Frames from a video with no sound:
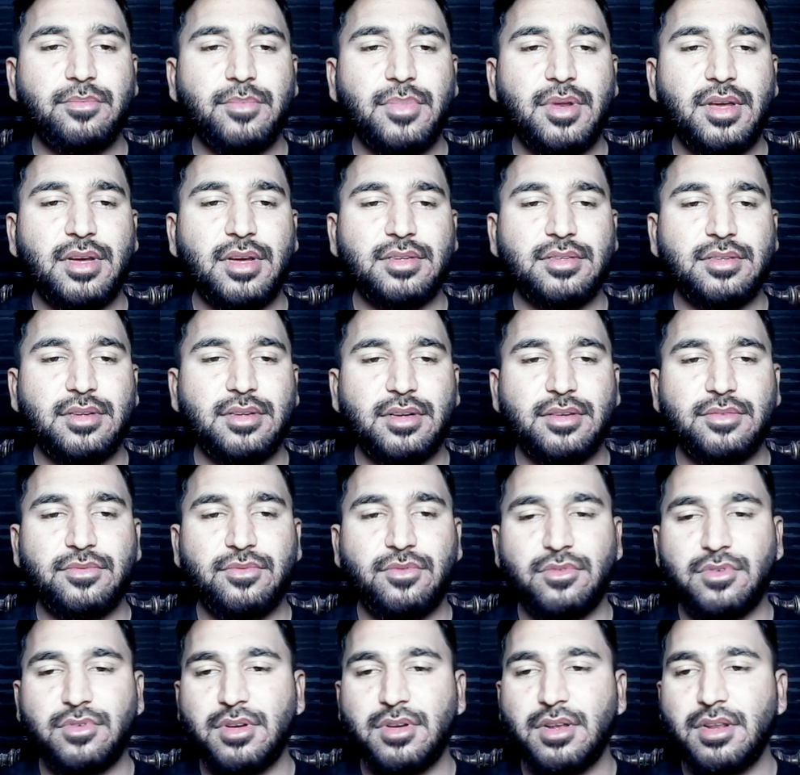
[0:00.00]
black text
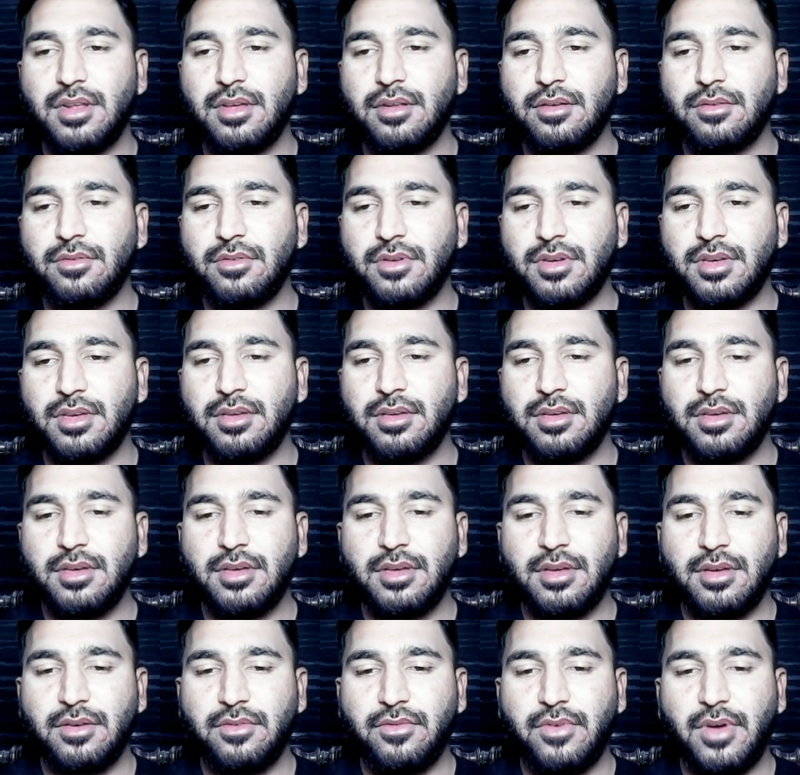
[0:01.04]
font color. Okay,
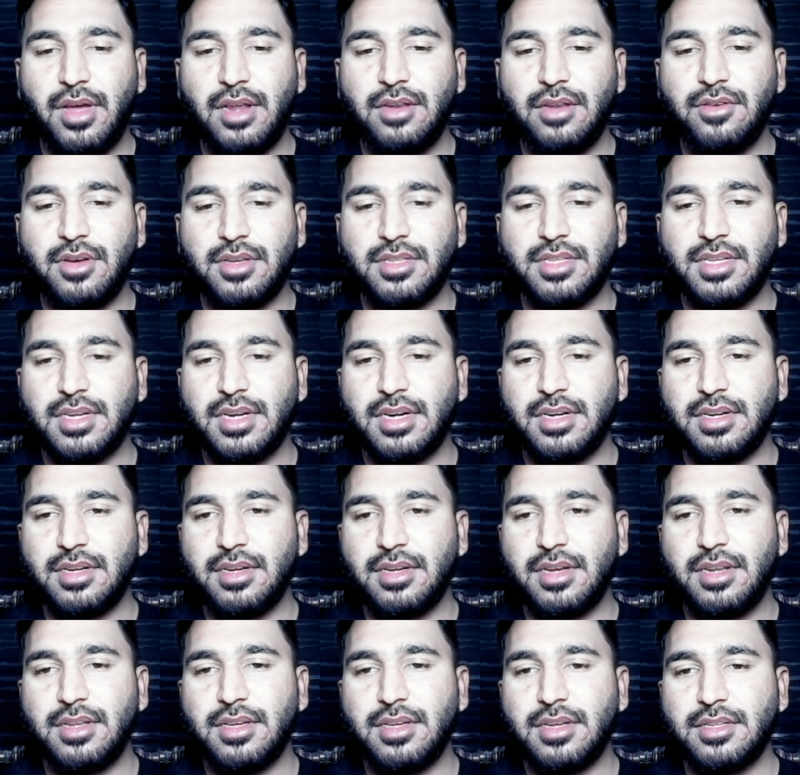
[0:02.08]
value axis and
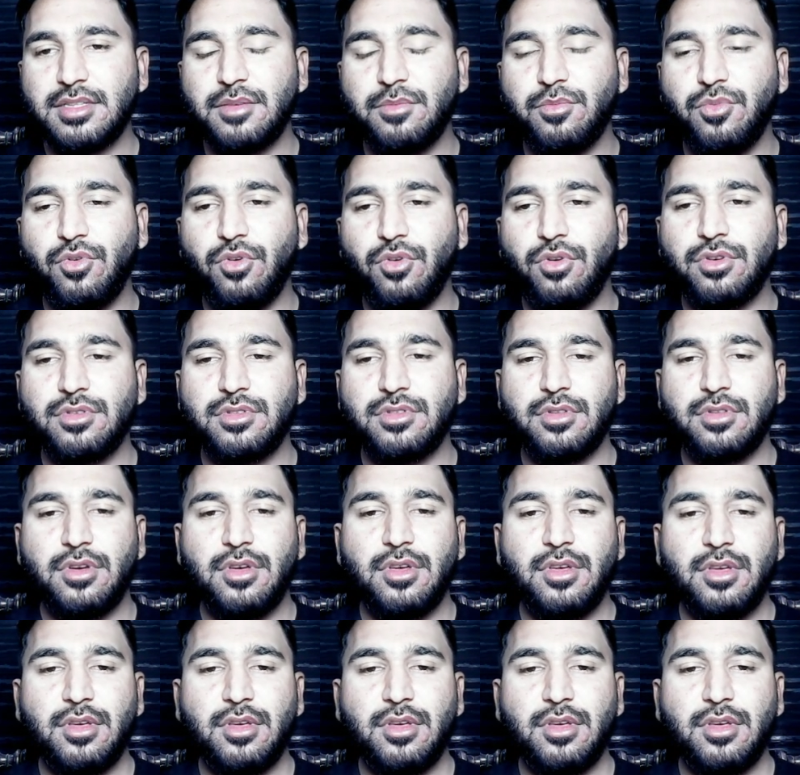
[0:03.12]
category axis both